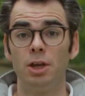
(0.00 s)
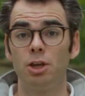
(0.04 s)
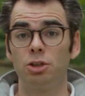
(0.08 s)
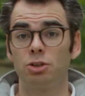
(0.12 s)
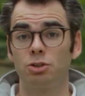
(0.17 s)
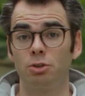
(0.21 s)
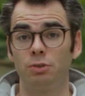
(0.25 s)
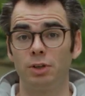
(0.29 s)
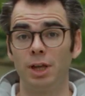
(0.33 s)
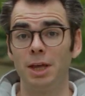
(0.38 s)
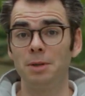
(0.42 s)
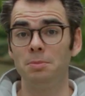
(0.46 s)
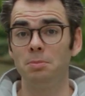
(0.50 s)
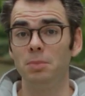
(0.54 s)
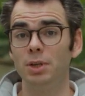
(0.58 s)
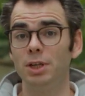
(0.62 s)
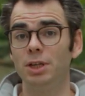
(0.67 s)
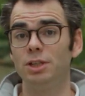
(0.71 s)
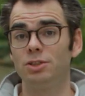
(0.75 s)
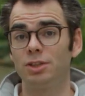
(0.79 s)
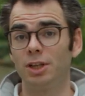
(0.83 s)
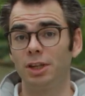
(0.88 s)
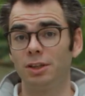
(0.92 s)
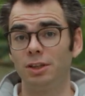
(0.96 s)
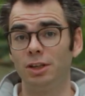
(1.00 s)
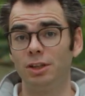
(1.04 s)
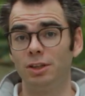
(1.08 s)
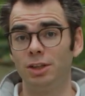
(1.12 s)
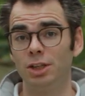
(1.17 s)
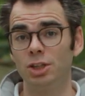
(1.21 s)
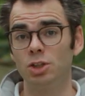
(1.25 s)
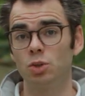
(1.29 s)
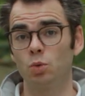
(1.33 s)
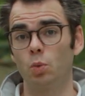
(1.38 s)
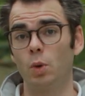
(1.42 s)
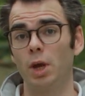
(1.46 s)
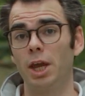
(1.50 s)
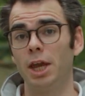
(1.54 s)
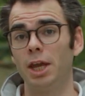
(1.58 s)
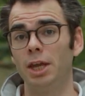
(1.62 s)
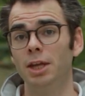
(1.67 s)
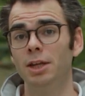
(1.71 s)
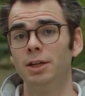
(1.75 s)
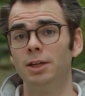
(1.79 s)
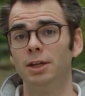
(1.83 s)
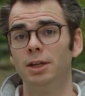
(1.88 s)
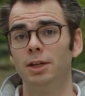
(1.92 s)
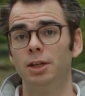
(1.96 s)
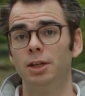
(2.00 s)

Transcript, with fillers: So that means that in this way,